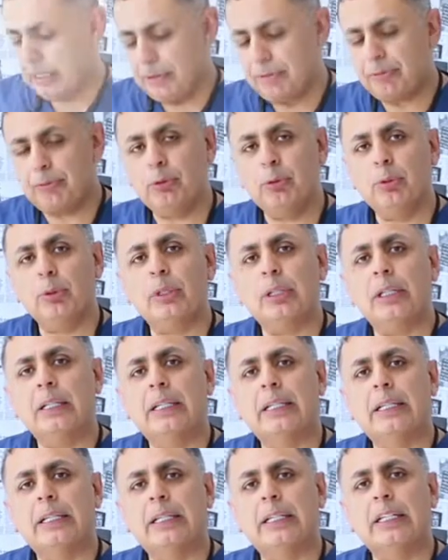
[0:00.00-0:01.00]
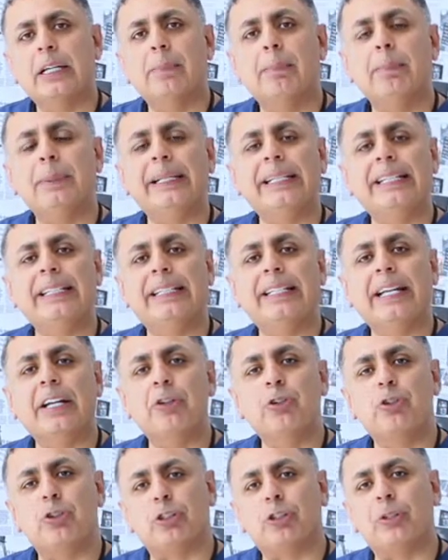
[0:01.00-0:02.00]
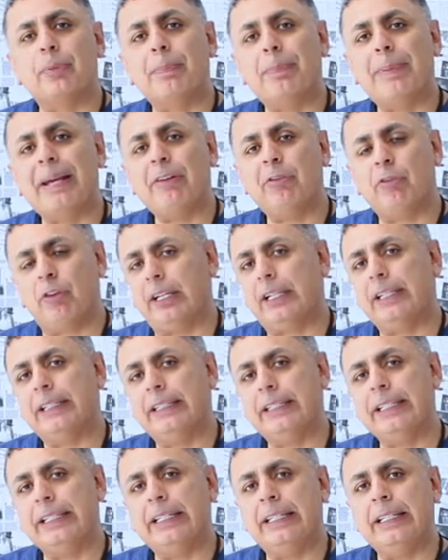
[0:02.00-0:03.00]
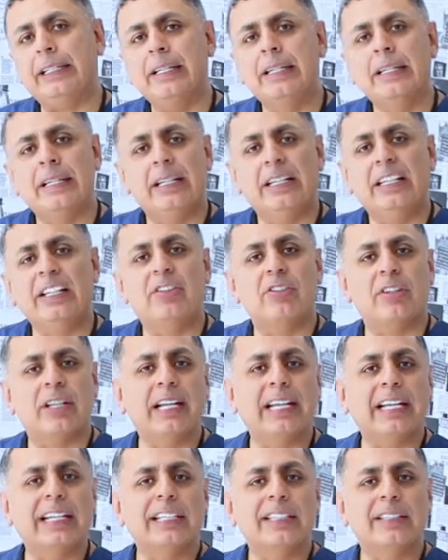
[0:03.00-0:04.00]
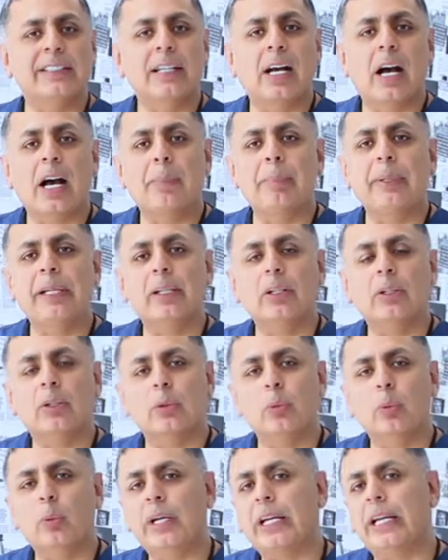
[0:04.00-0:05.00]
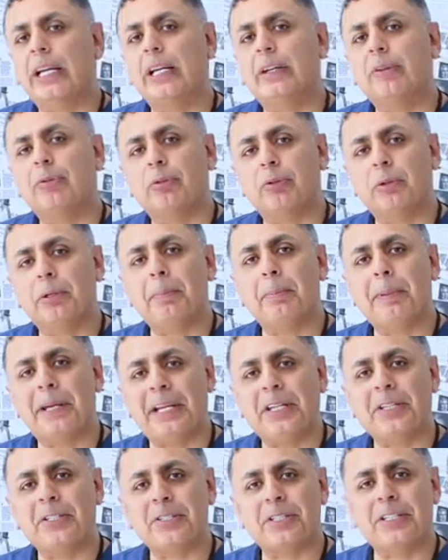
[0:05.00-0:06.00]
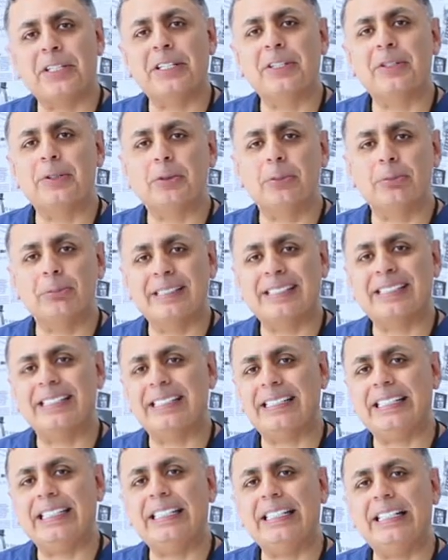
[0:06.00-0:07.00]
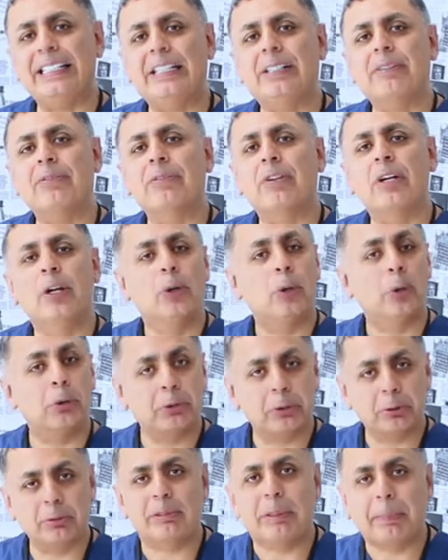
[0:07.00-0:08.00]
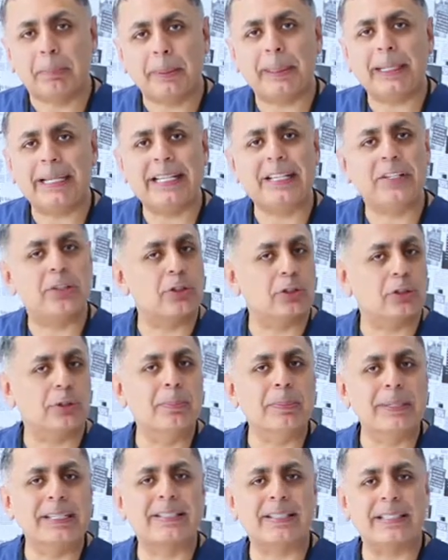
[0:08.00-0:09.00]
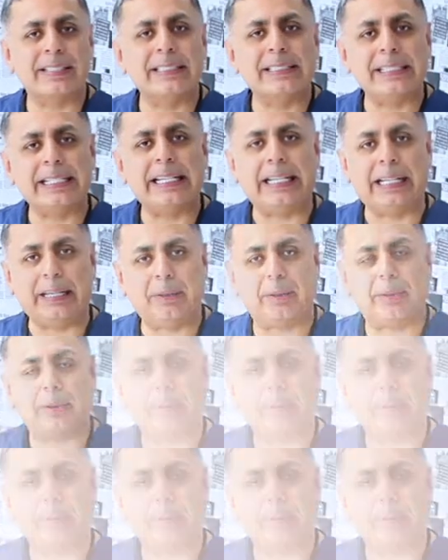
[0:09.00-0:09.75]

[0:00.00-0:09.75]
A full complete denture basically is an economical way for a patient to receive or to replace their missing teeth.